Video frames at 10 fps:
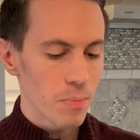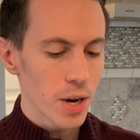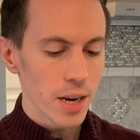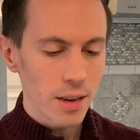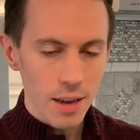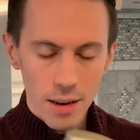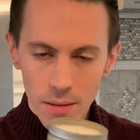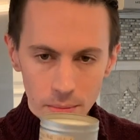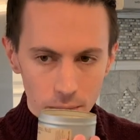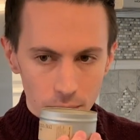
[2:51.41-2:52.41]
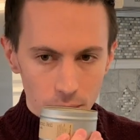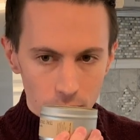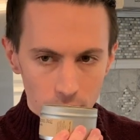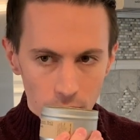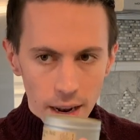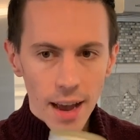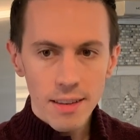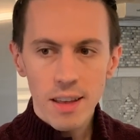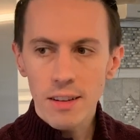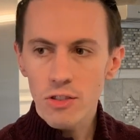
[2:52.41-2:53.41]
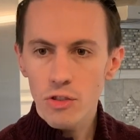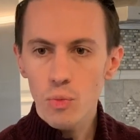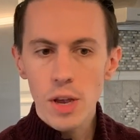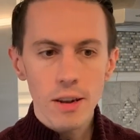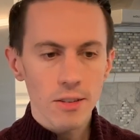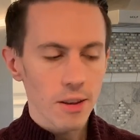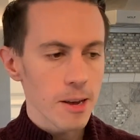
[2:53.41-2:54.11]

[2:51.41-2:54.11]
but it has that sweet,